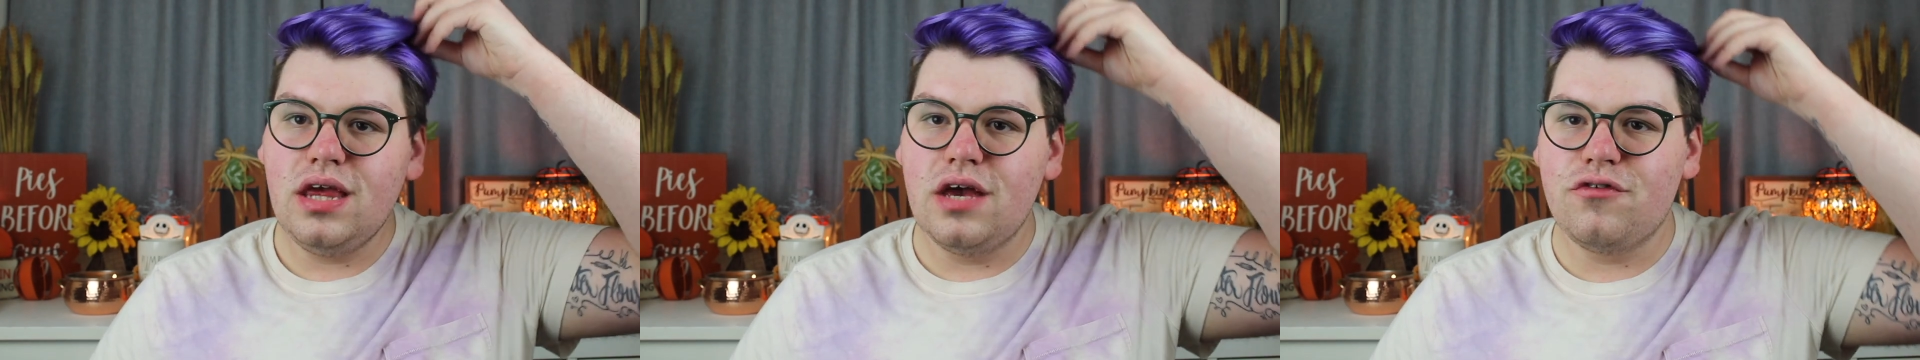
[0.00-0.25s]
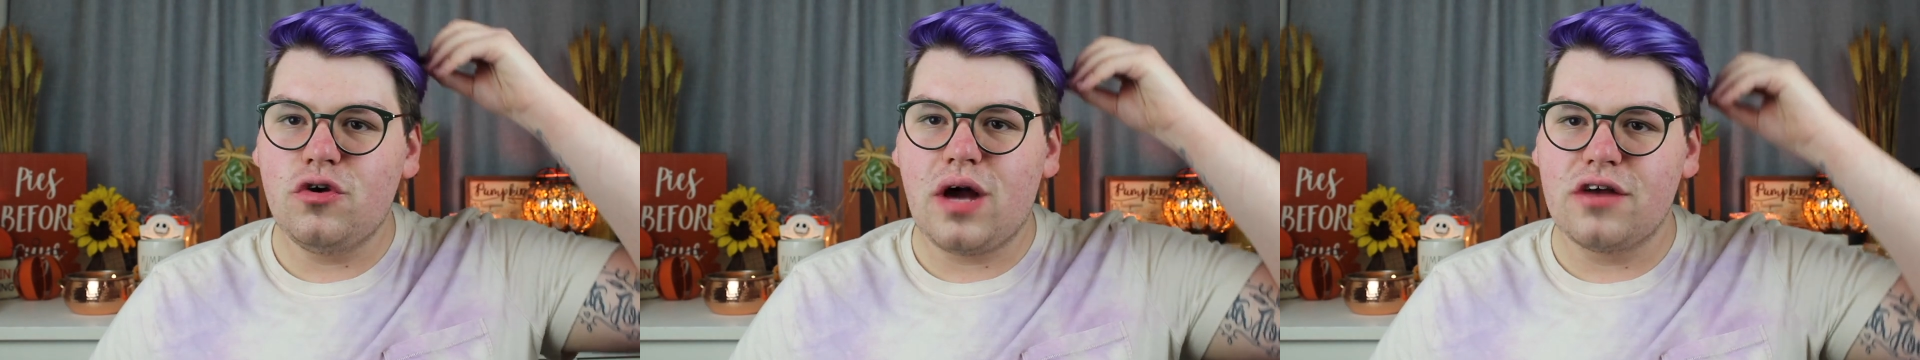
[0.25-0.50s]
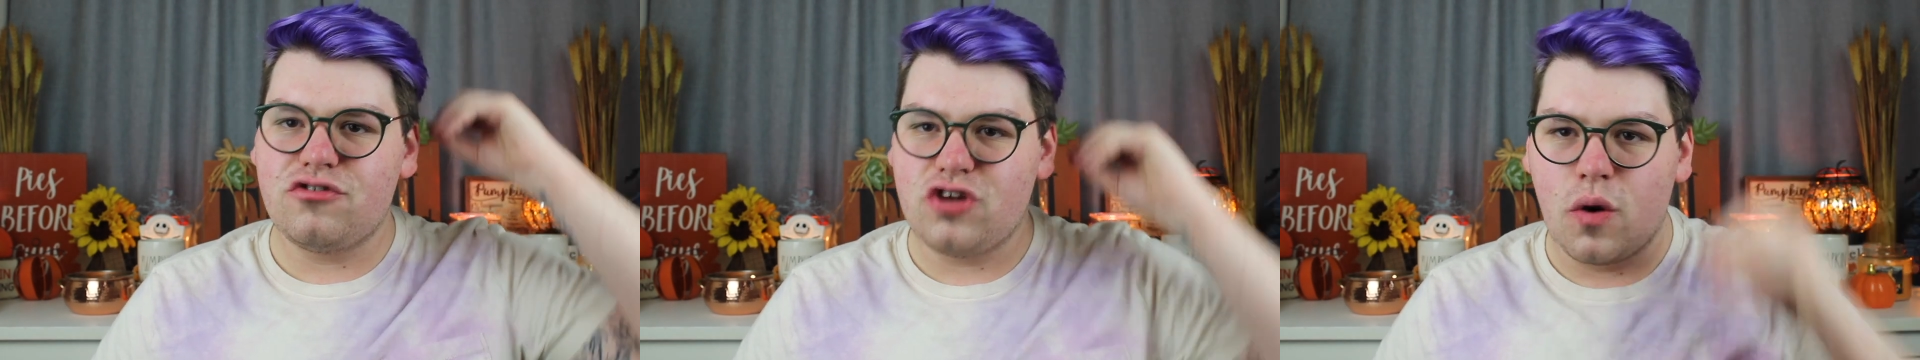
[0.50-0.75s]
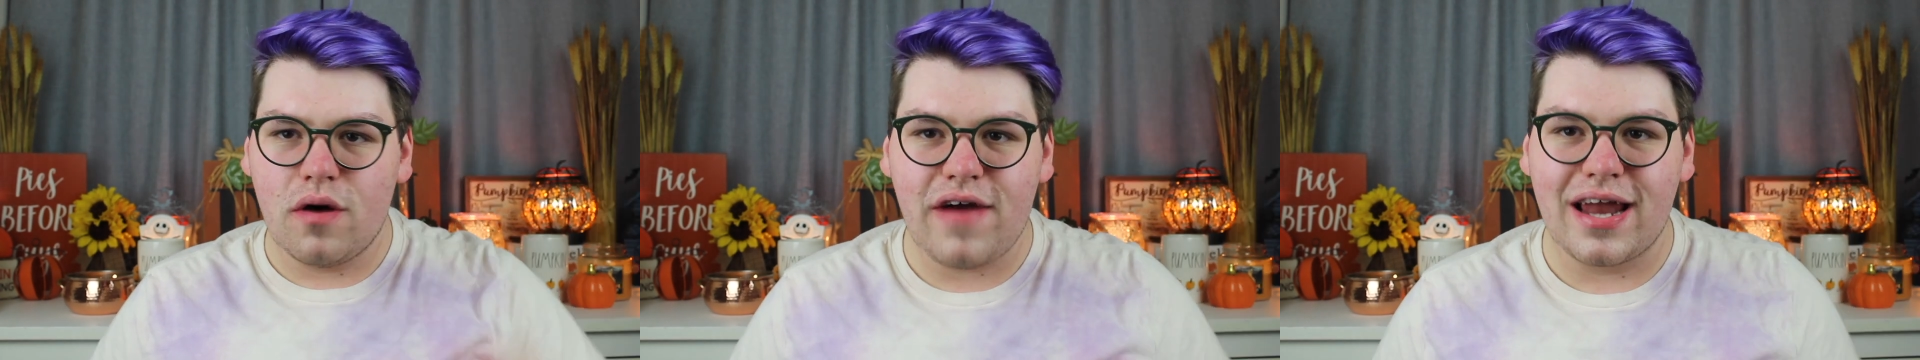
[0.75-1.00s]
If you guys
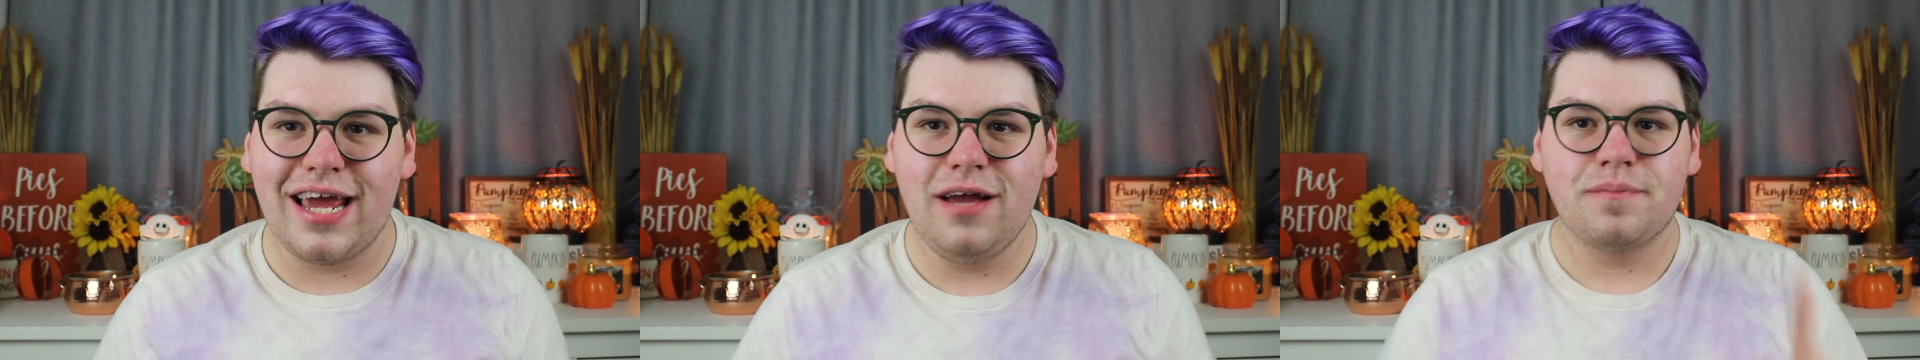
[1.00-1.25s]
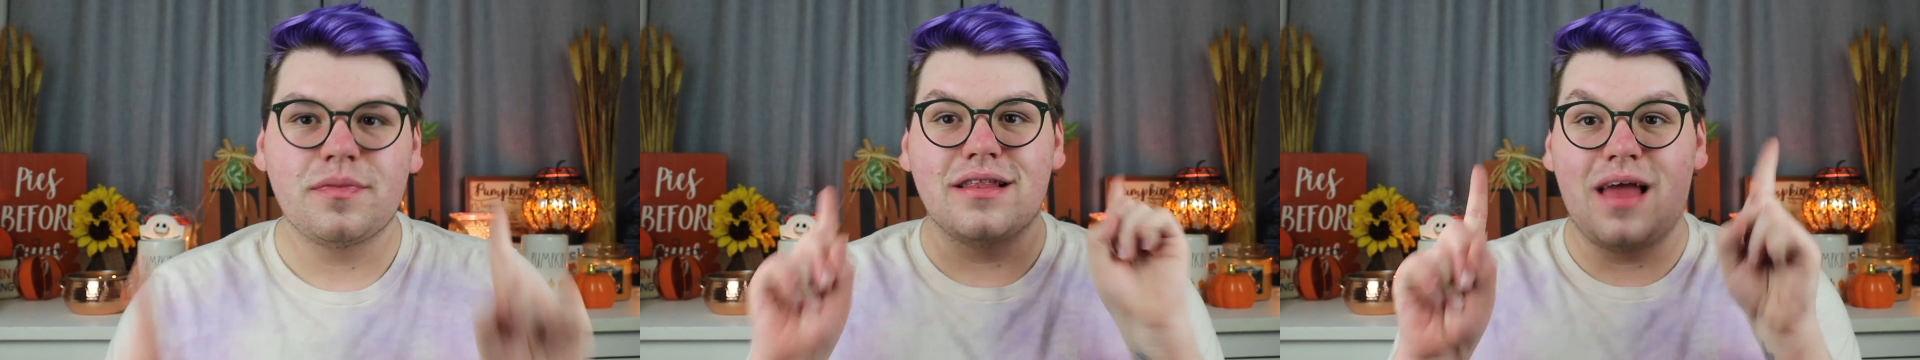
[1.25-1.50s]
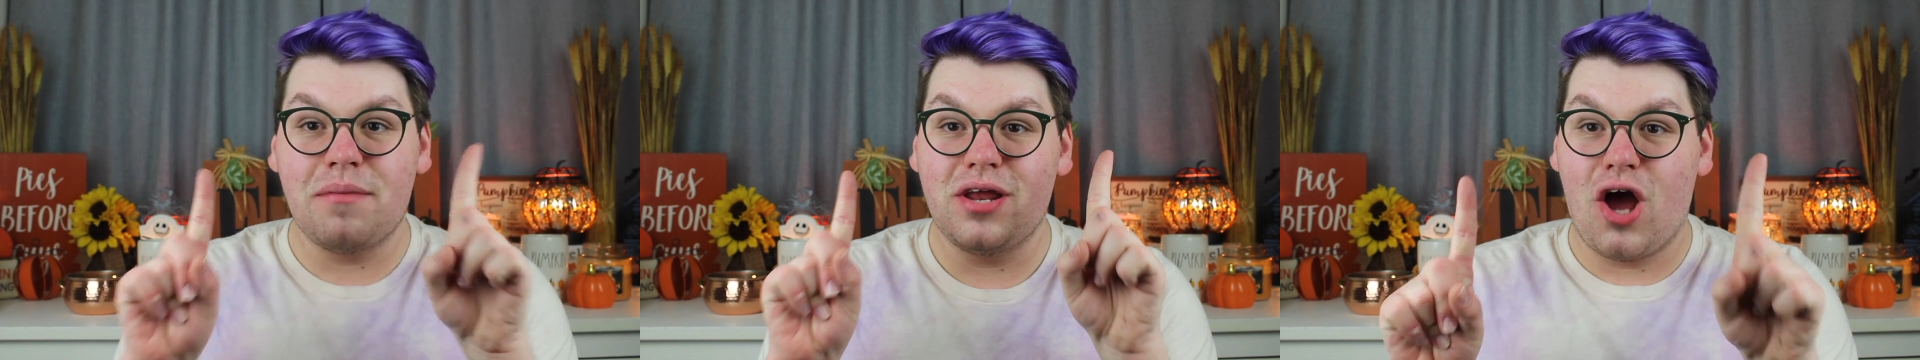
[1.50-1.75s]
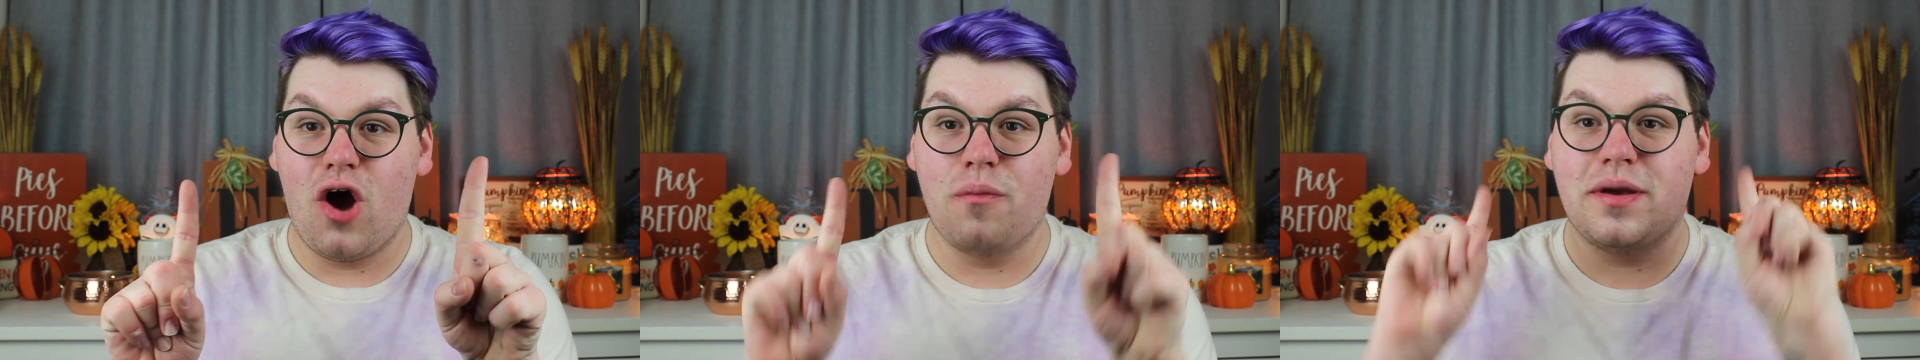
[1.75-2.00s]
know of any, let me
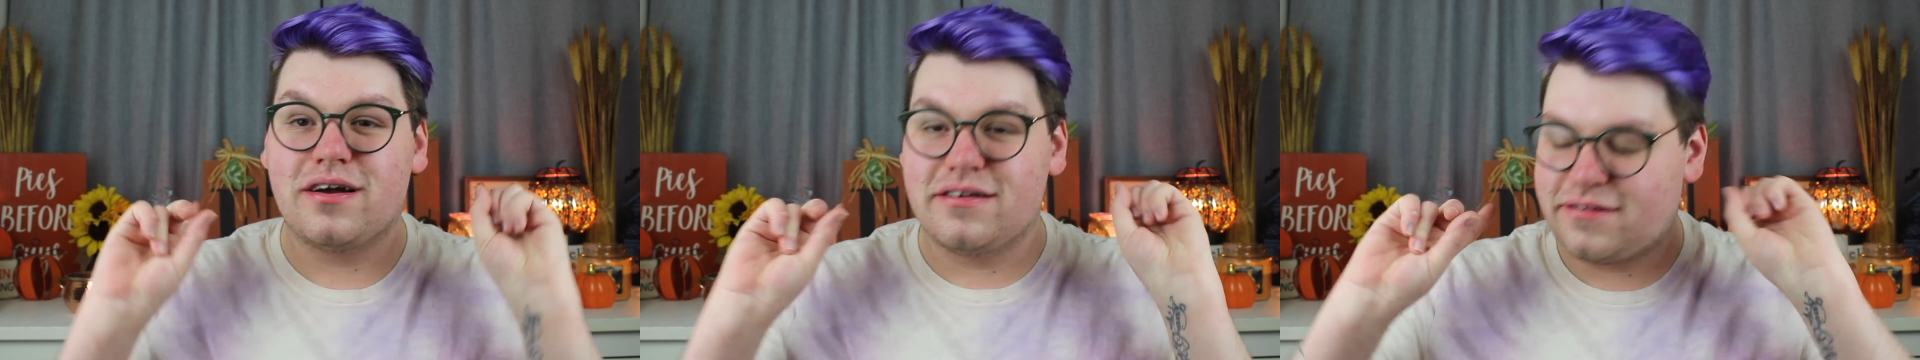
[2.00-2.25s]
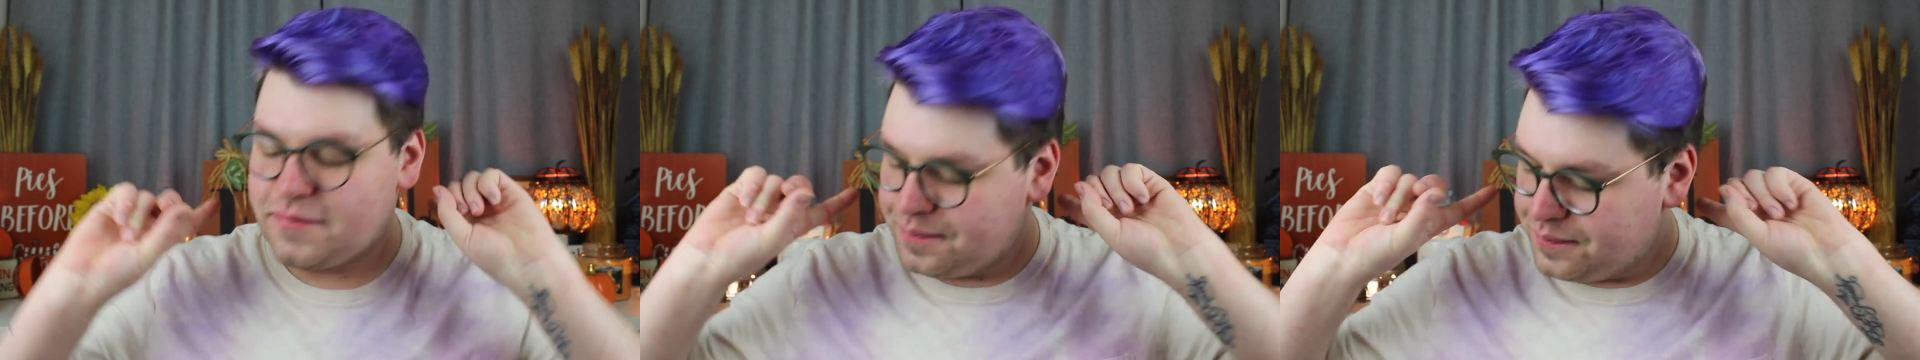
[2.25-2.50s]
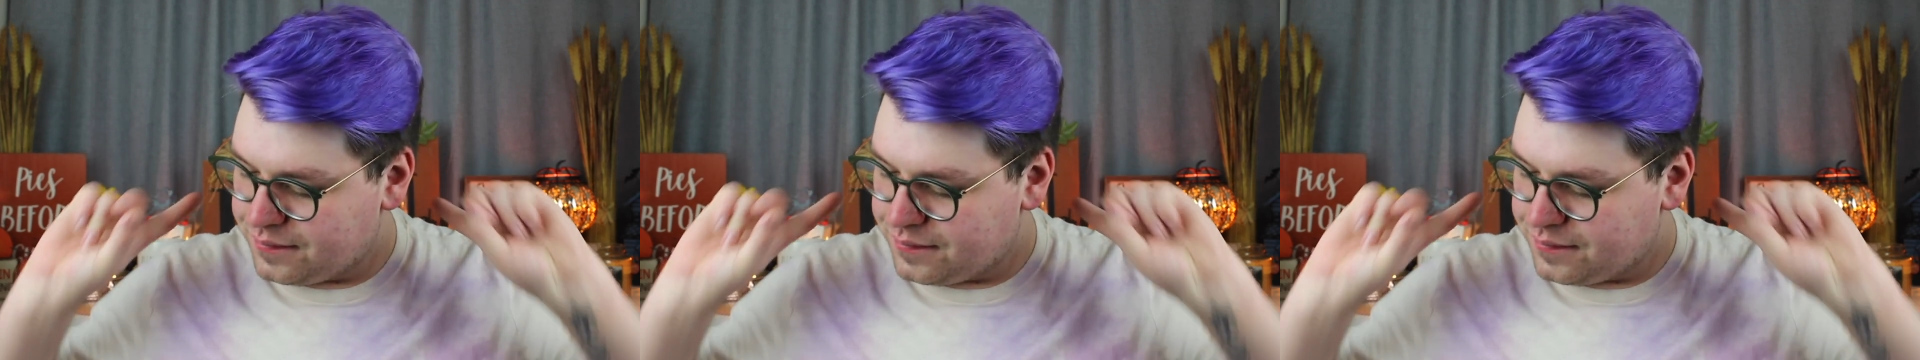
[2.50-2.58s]
know because